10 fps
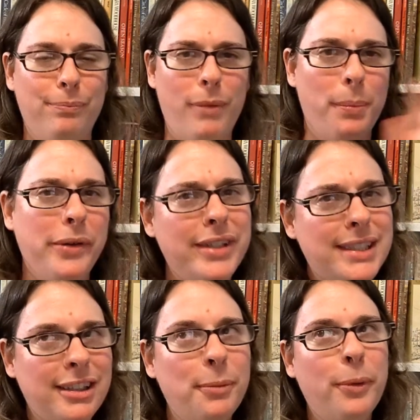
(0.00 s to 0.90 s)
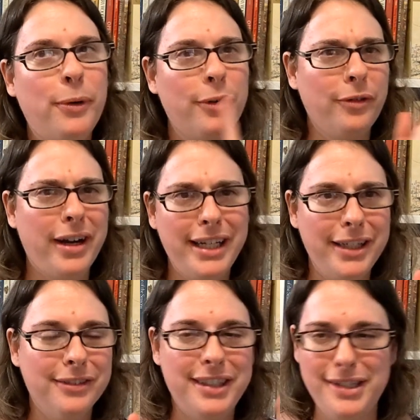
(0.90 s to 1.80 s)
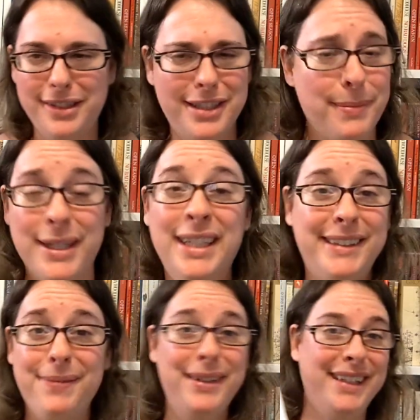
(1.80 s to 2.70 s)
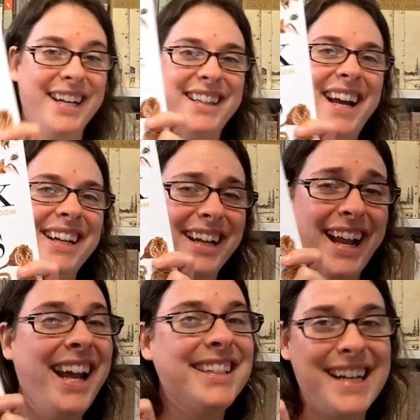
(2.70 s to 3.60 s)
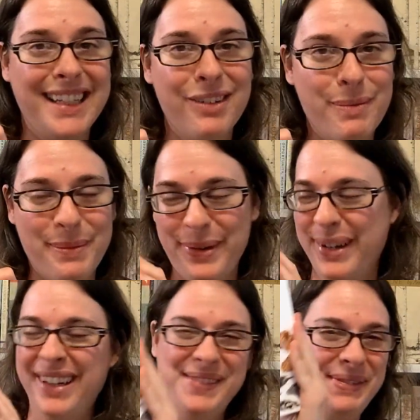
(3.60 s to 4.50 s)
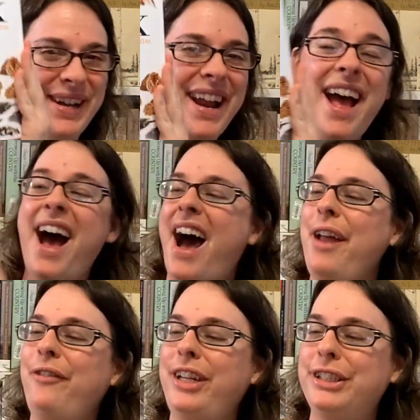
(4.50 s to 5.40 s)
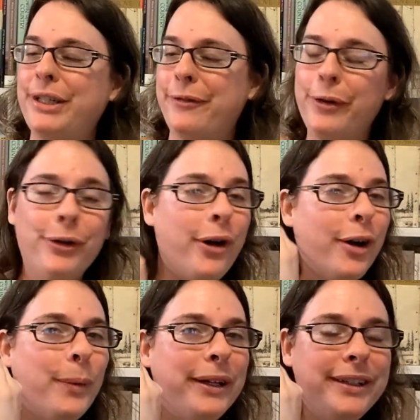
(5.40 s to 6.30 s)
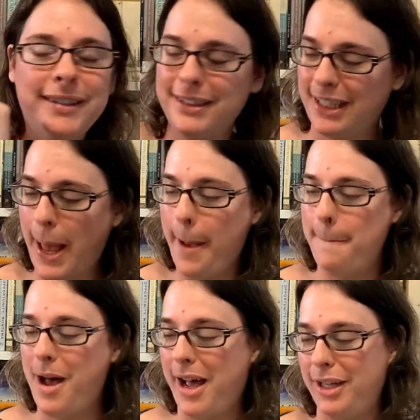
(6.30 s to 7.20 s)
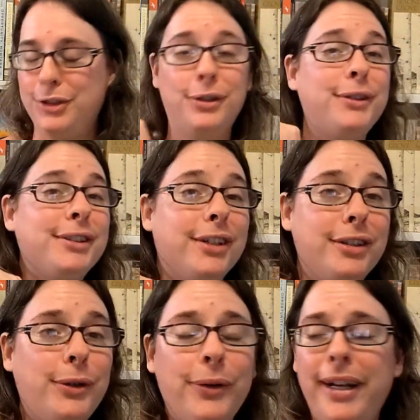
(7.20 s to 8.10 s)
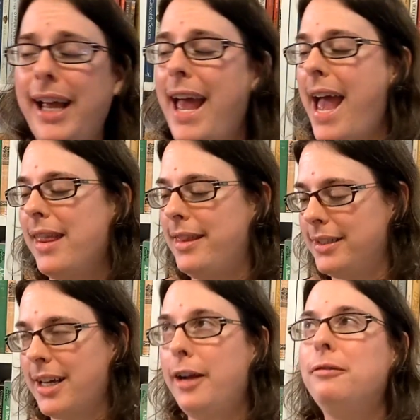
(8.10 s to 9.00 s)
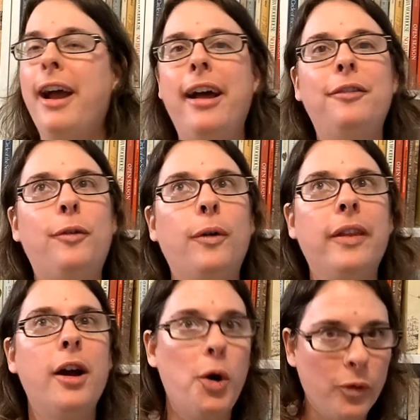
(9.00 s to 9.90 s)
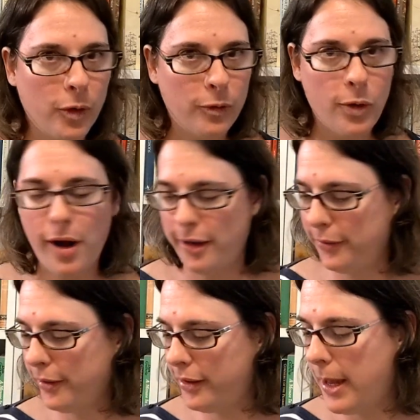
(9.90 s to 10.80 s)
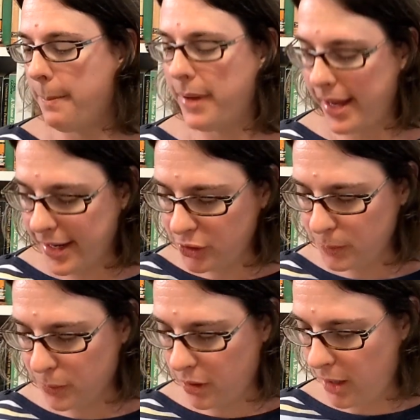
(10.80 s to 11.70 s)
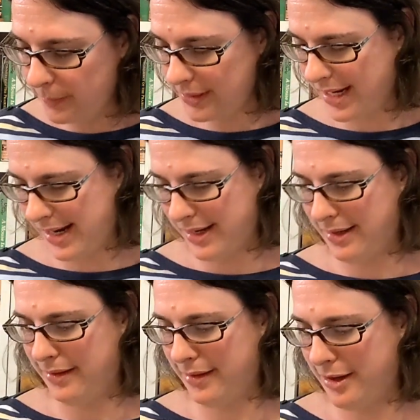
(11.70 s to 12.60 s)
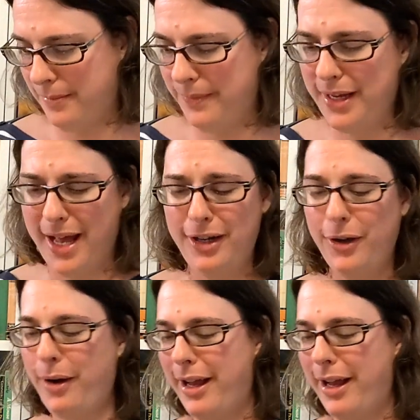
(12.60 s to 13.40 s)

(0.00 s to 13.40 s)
my previous clip, or Friday Reads, something like that. I can't exactly remember, but I finished Photo Arc Wonders by Joel Sartori. This I read for the over 400 page prompt, and yeah, I know